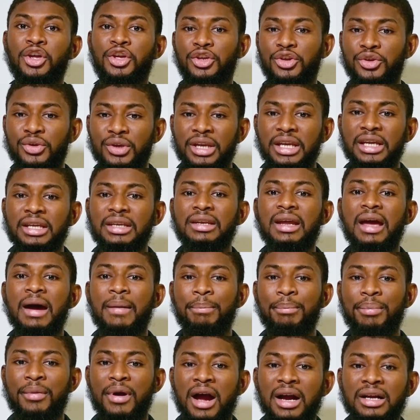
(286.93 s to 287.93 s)
You need
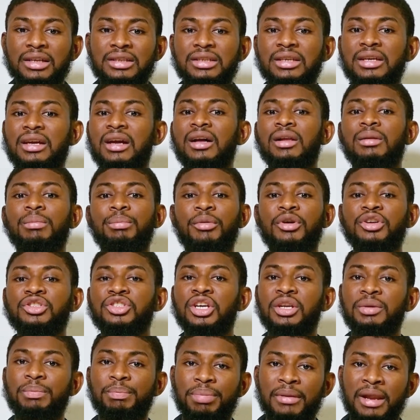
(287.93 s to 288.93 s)
a practical
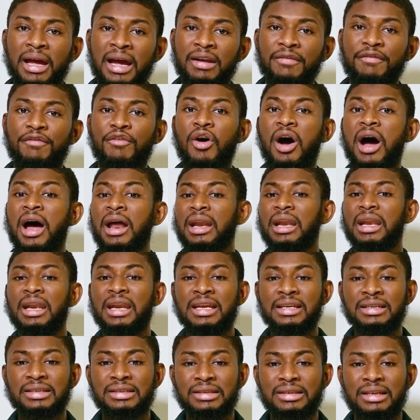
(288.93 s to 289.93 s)
budget plan for at
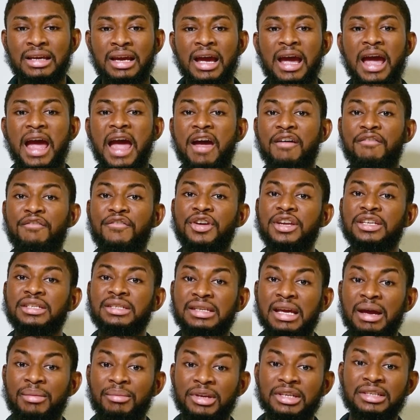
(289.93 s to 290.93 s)
least every
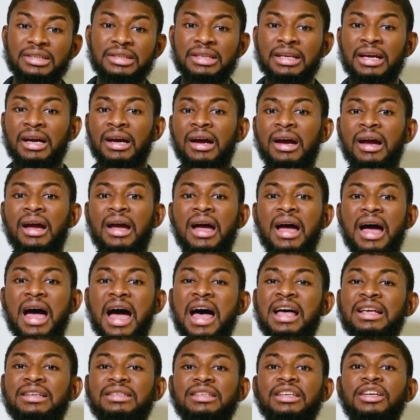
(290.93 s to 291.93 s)
semester
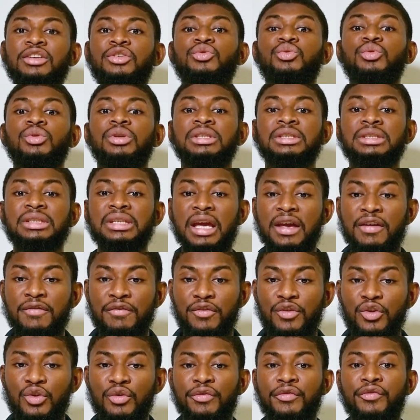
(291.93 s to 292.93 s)
as it will
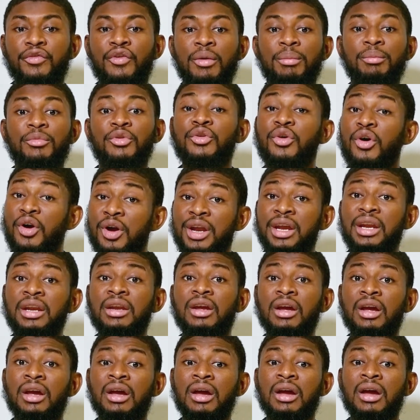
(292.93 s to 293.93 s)
save you from
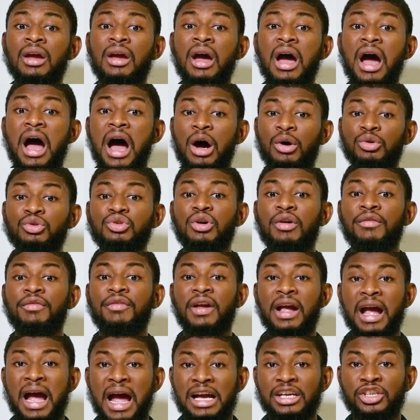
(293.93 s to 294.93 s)
running out
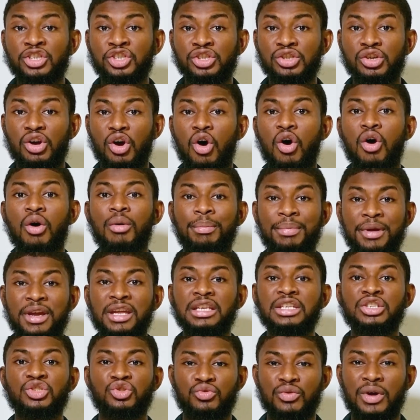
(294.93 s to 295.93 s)
of cash or
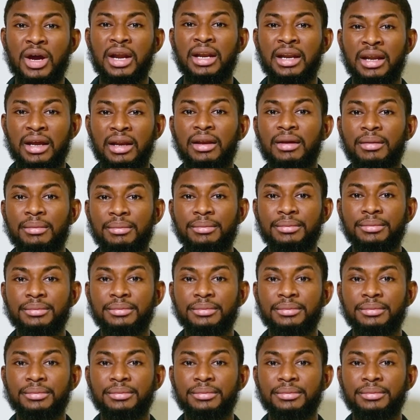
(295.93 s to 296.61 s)
being stranded.